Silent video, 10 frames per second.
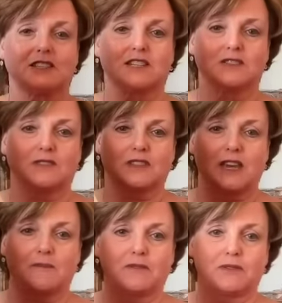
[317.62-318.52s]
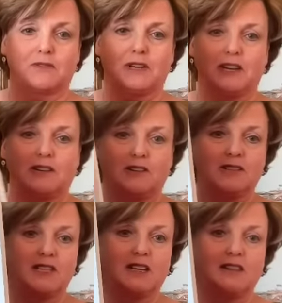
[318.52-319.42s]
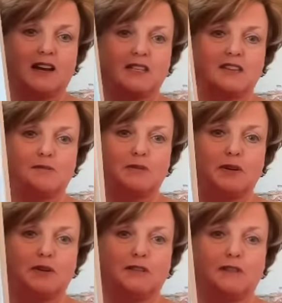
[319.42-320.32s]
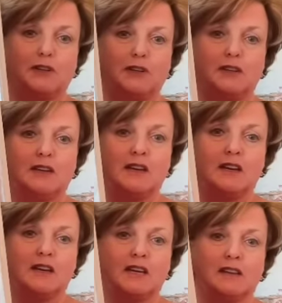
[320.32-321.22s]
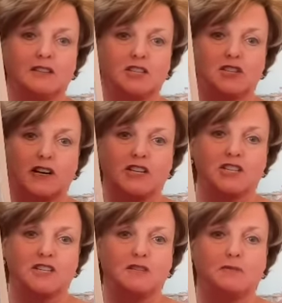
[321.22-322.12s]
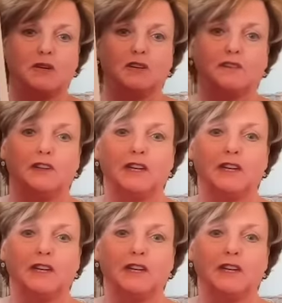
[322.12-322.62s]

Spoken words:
as you thumb through here, you can see lots of beautiful illustrations, beautiful